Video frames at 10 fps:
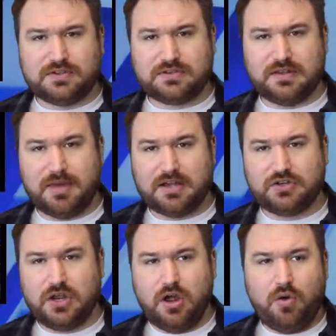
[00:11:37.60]
into the
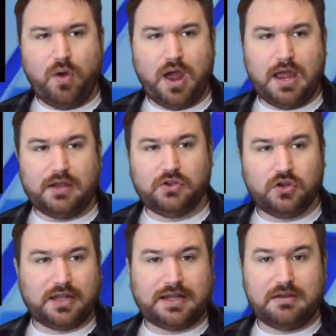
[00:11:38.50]
match where it
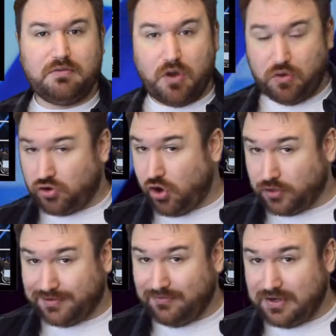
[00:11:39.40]
looked like he
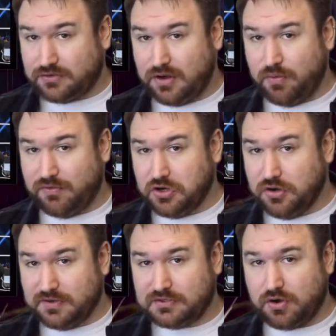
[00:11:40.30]
got the victory with
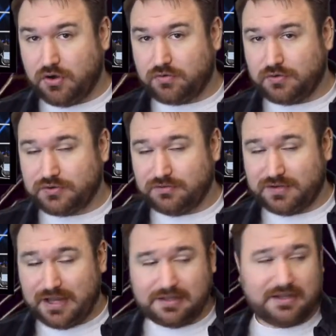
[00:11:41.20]
another skull crushing
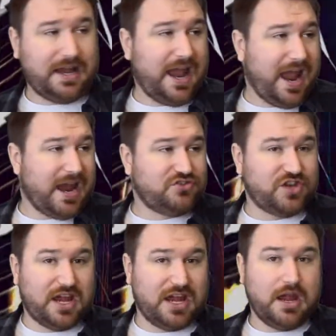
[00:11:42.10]
finale.
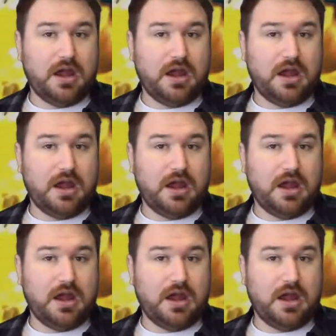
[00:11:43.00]
AJ